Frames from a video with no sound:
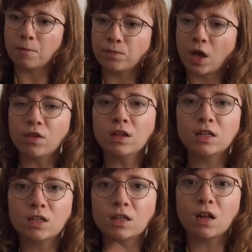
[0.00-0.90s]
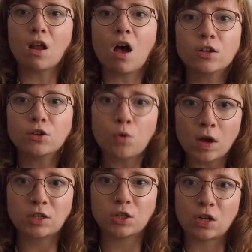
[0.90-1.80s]
I think this is a larger
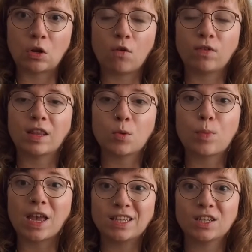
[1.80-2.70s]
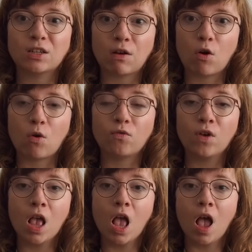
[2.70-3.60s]
question of the basis of
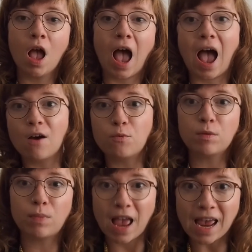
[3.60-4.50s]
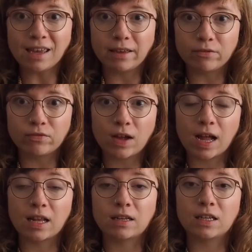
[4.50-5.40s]
how we behave,
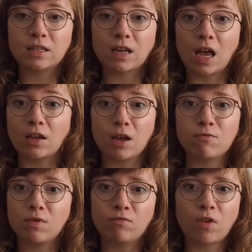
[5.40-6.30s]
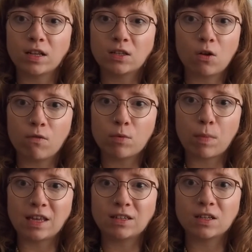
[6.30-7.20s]
and is it writes a lot of the
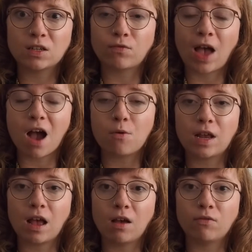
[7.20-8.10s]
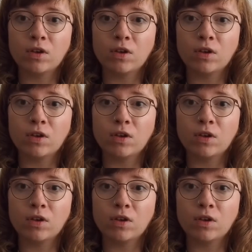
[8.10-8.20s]
basis of how we have